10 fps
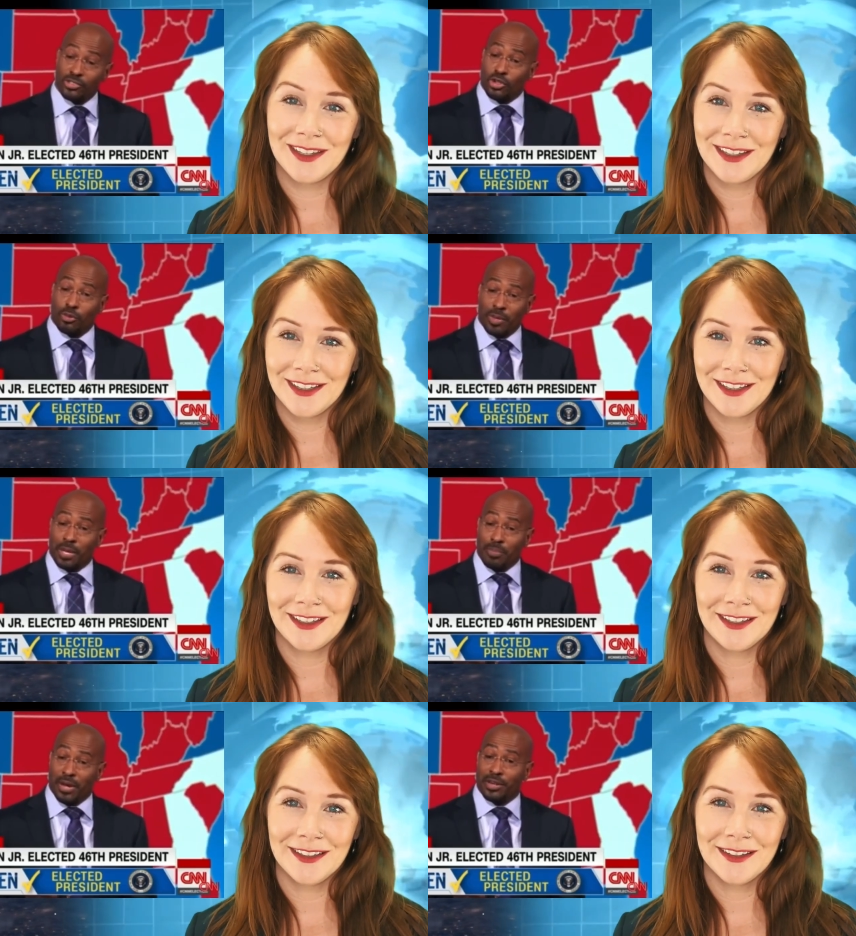Speaker 1: to be a
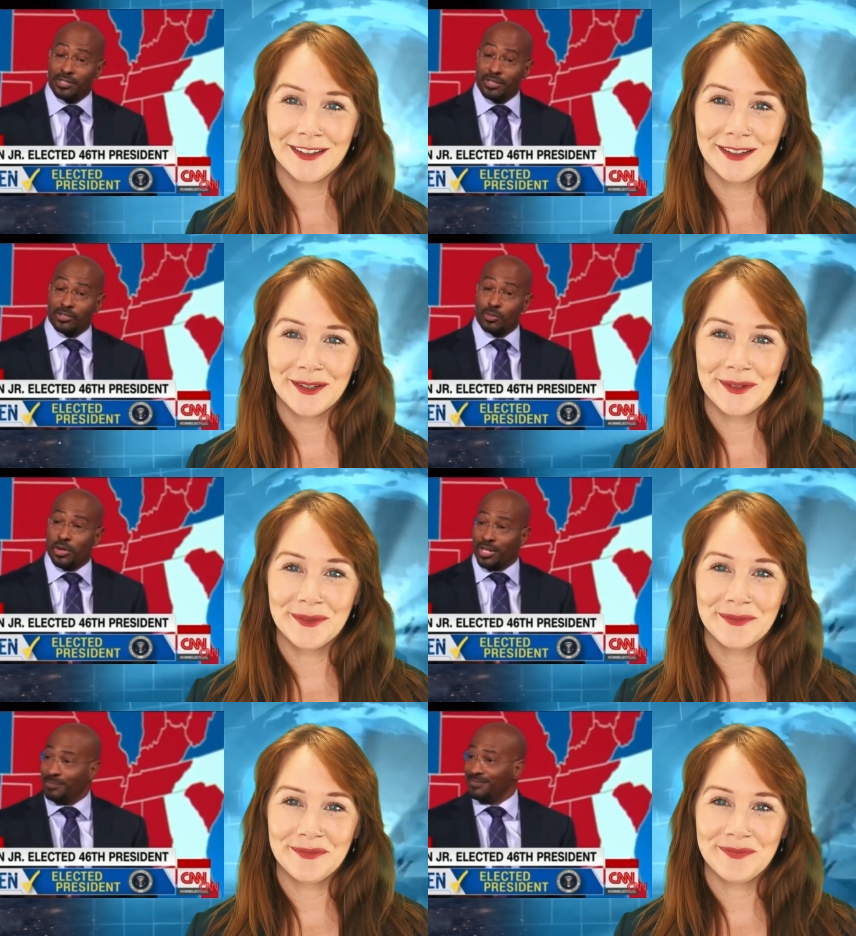parent this morning.
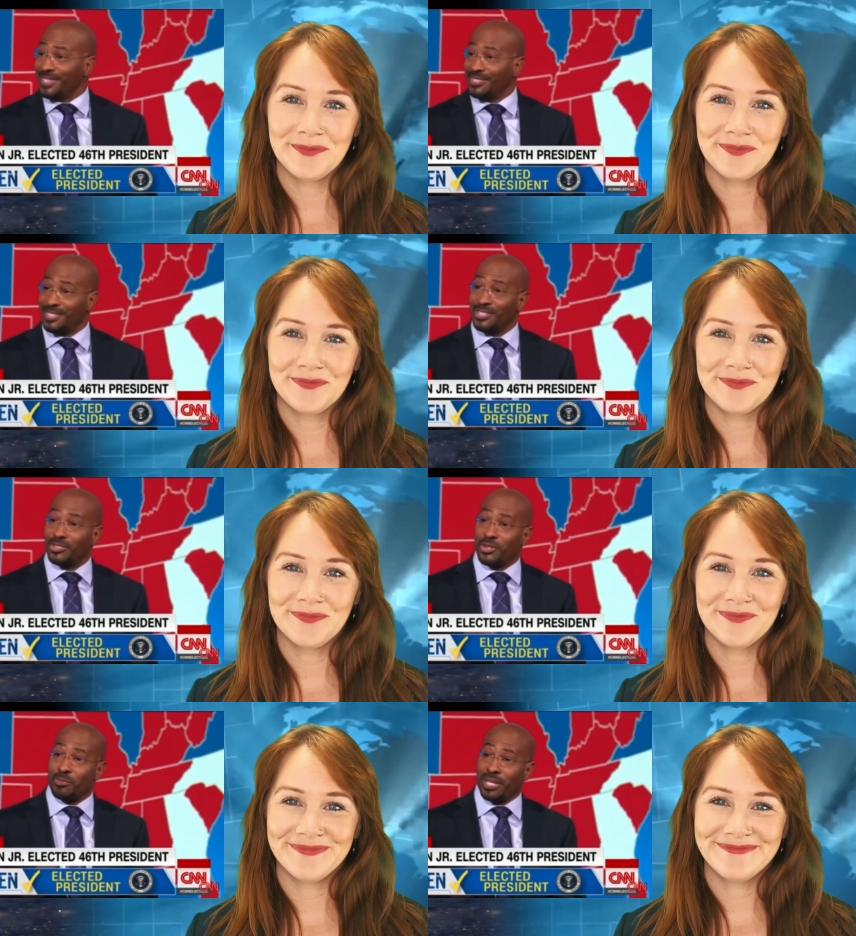It's easier to
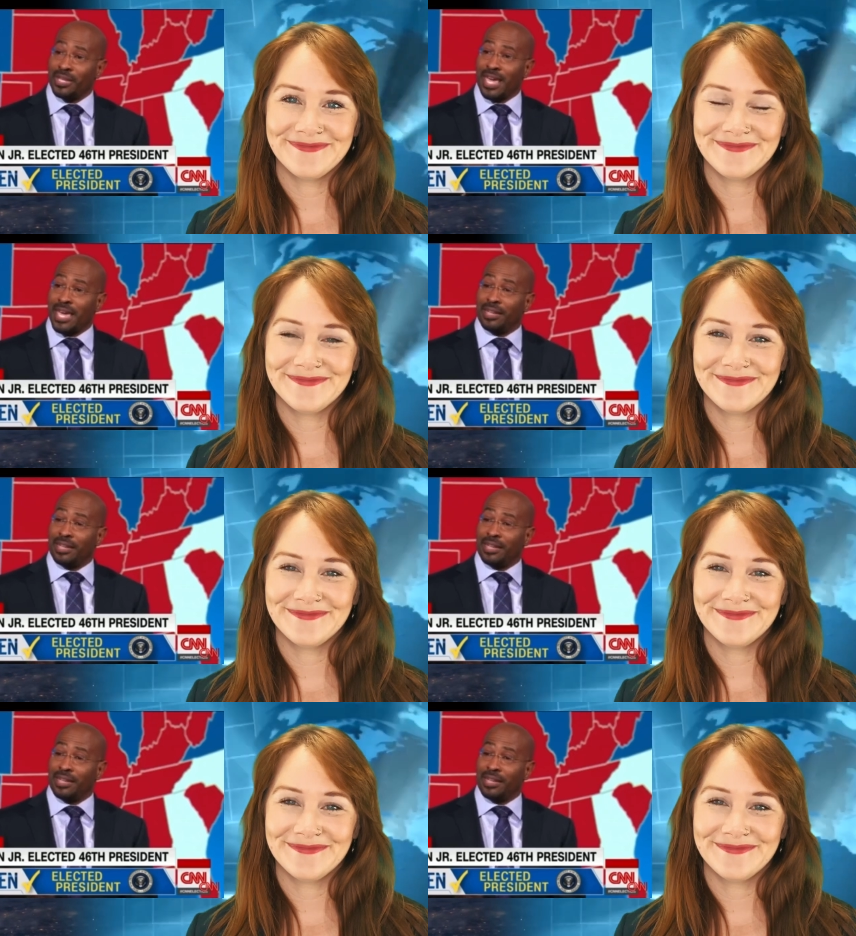be a dad.